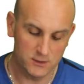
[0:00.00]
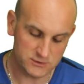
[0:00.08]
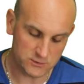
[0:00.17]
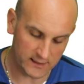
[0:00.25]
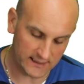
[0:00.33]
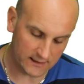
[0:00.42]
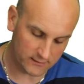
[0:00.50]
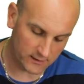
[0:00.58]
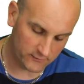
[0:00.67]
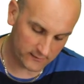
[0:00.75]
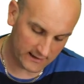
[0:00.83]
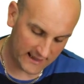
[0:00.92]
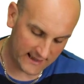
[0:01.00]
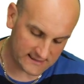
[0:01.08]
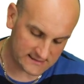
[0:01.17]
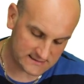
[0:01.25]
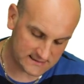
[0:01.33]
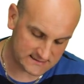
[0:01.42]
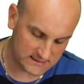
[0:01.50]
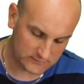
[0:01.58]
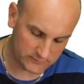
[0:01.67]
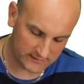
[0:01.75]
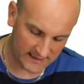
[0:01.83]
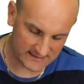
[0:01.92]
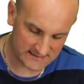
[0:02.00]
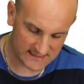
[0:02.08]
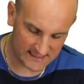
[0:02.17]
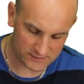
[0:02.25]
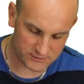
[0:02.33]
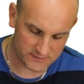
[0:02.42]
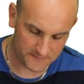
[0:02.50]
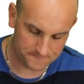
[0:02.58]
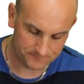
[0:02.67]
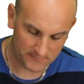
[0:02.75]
So I now know that x is equal to x dashed